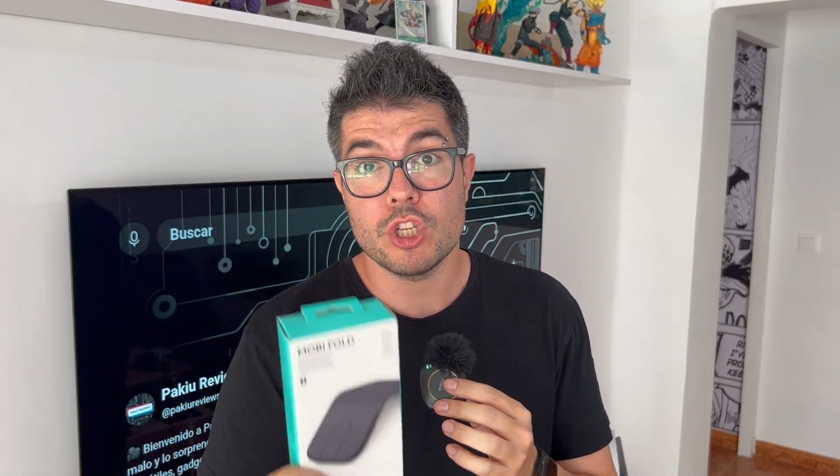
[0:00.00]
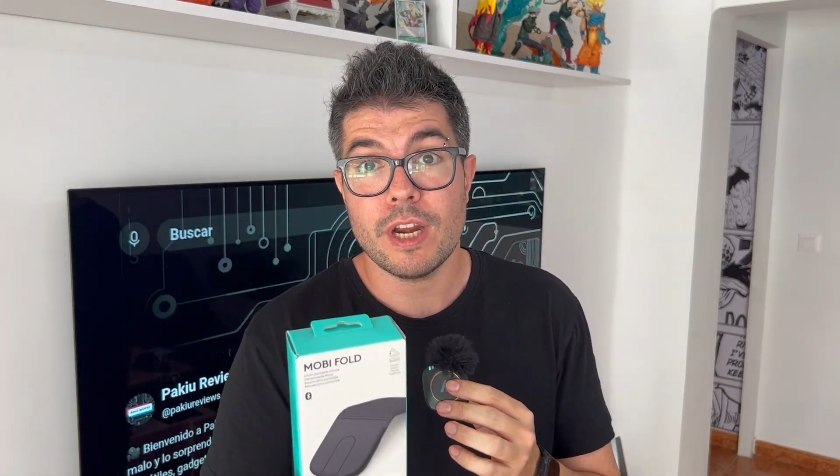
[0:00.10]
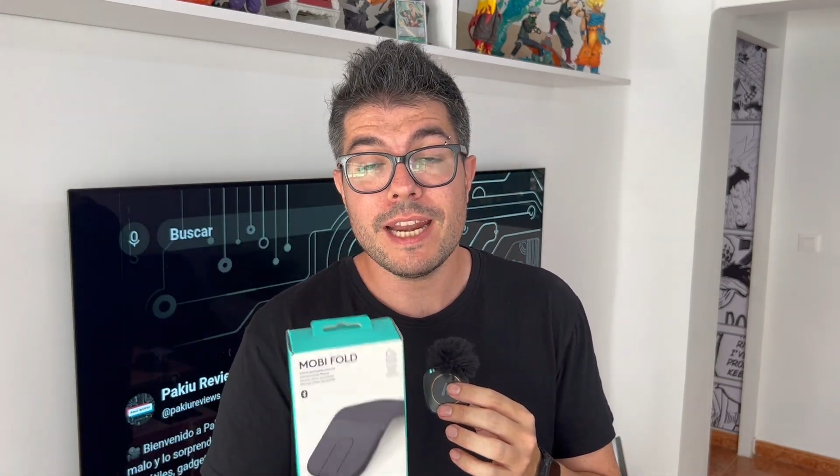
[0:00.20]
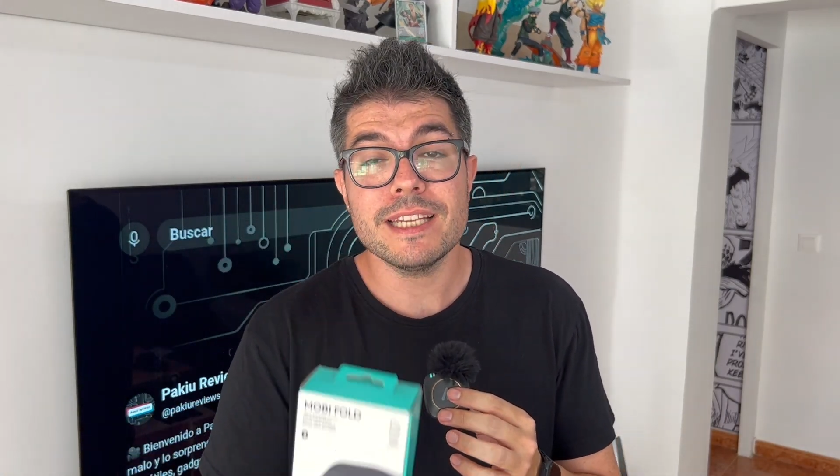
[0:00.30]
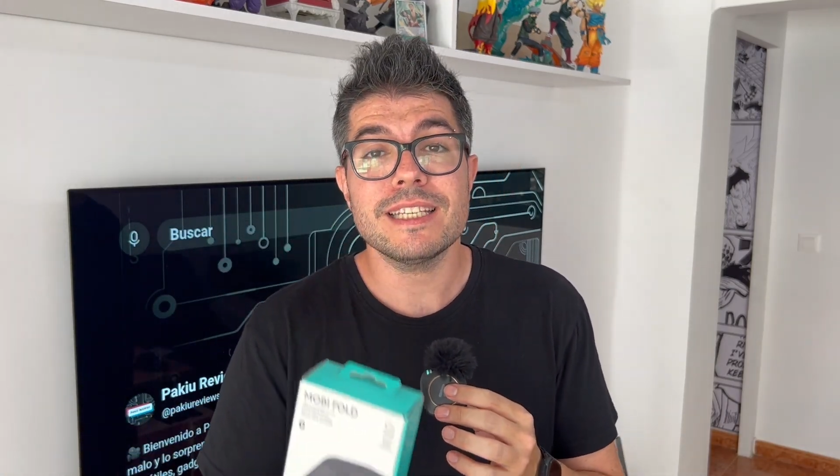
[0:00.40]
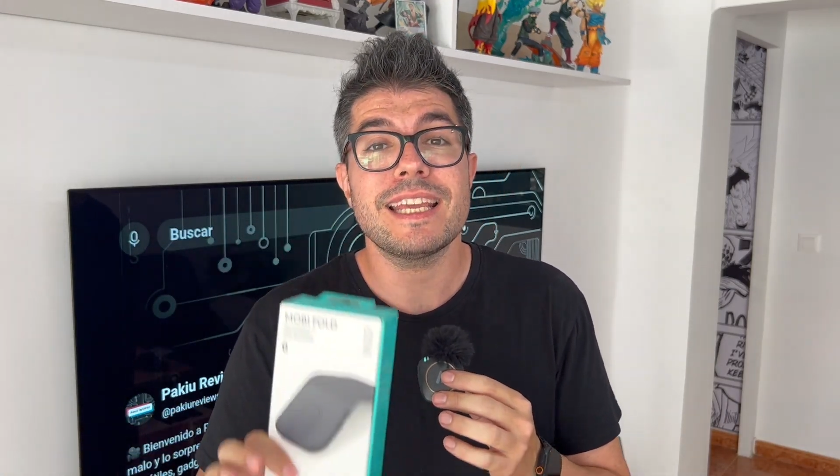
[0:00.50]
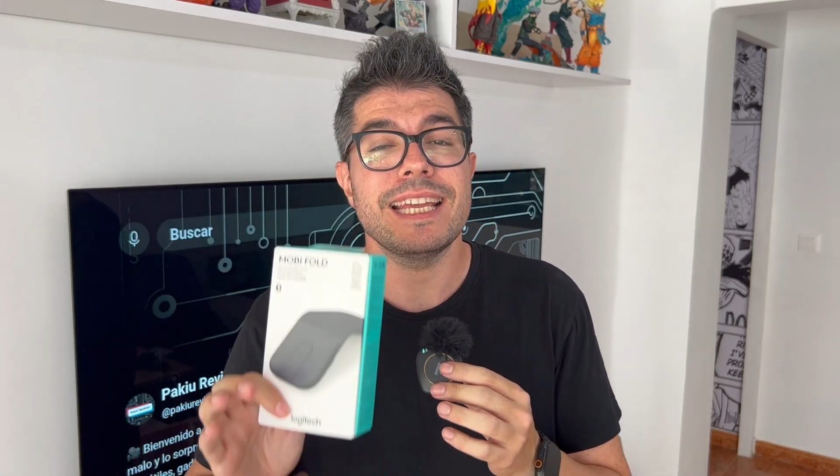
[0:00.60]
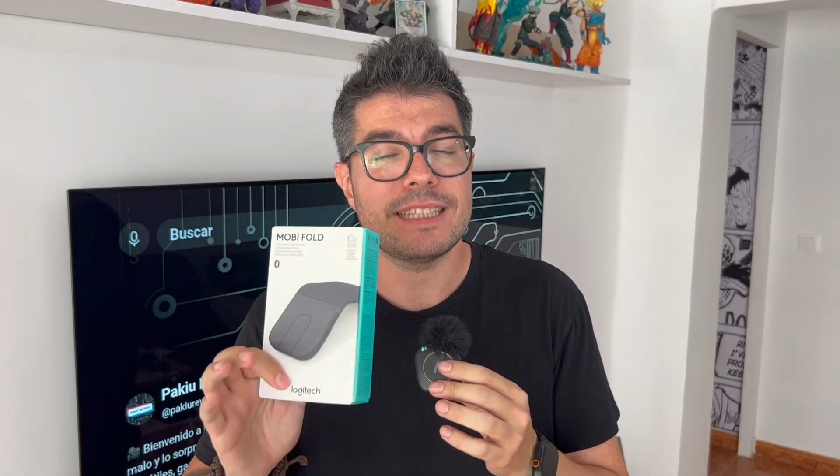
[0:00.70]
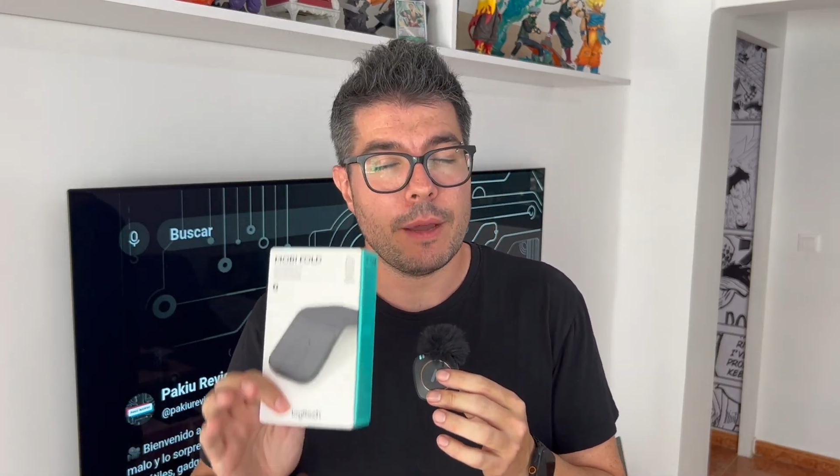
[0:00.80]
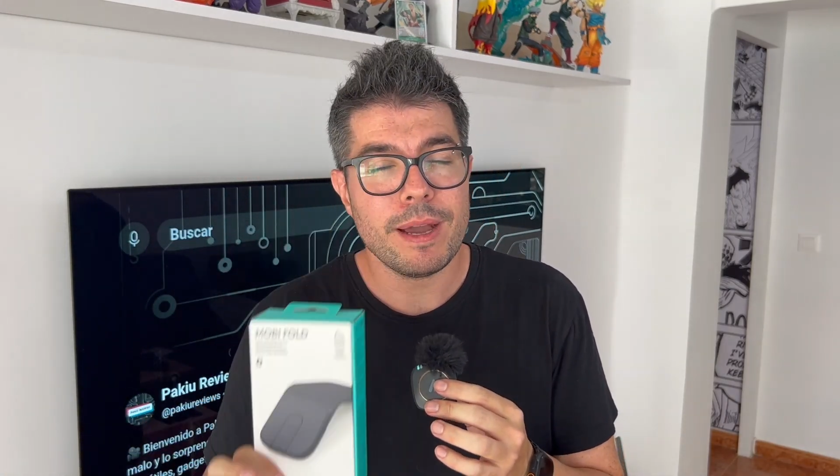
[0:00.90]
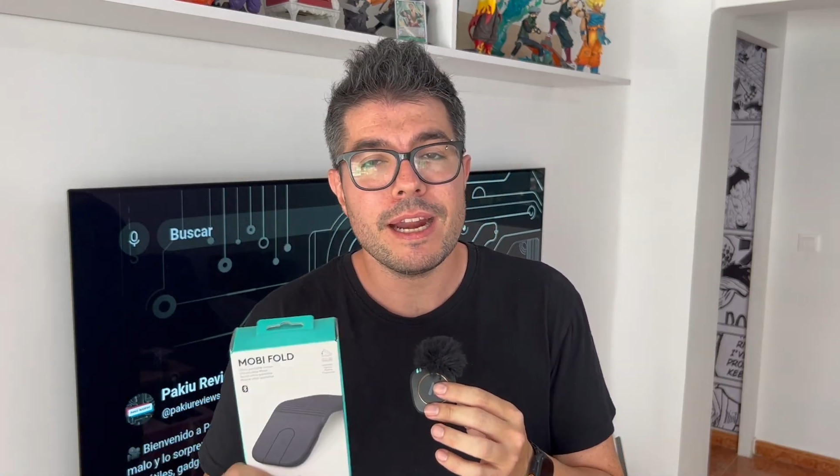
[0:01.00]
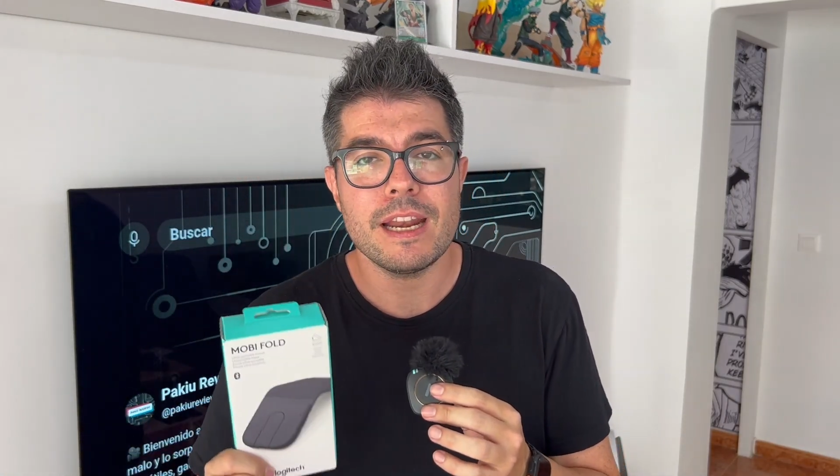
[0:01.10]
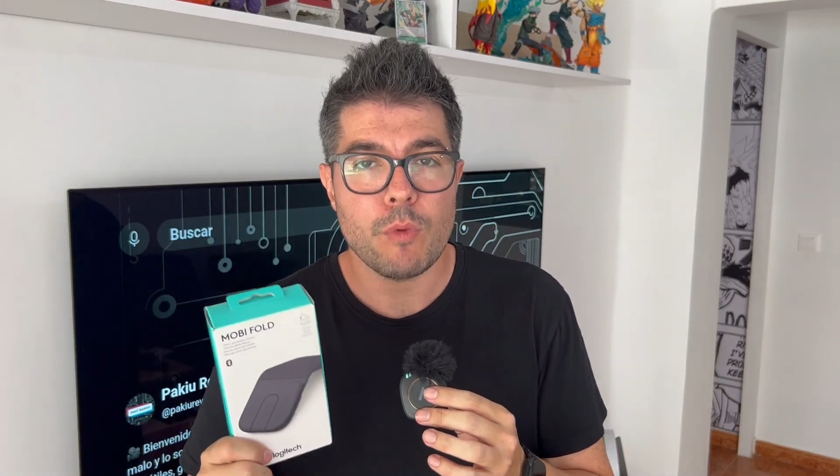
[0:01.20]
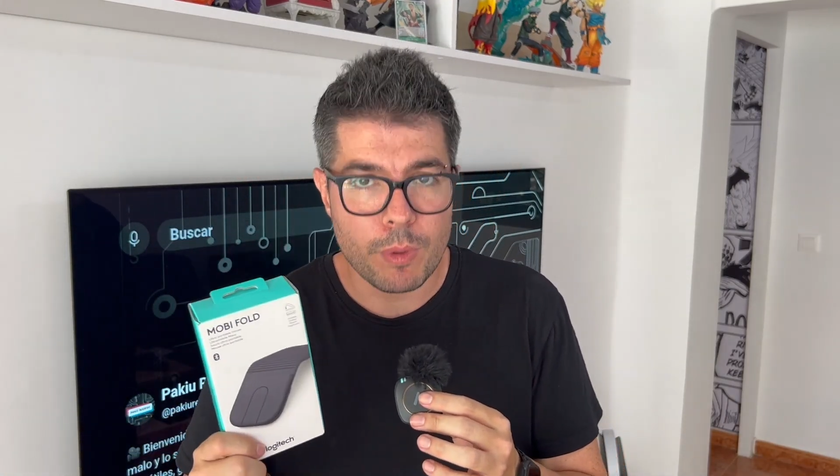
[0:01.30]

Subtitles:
who are always on the go.